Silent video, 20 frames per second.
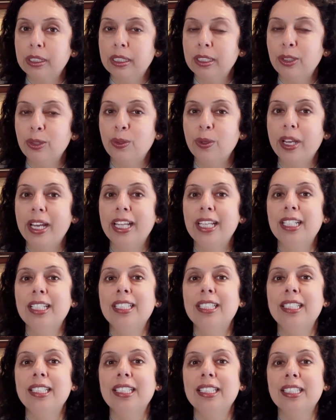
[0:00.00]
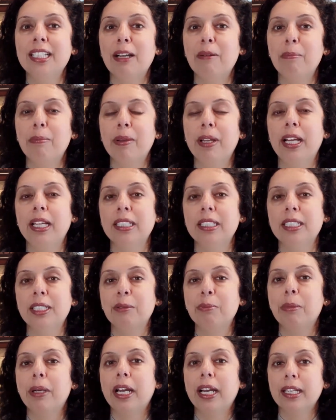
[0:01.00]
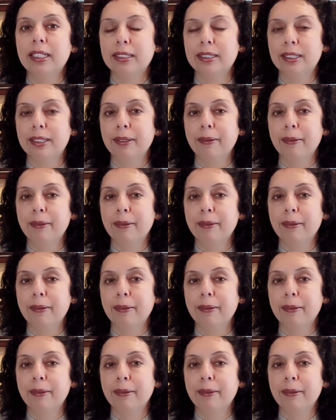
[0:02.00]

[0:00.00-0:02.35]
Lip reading: your energies are planted back.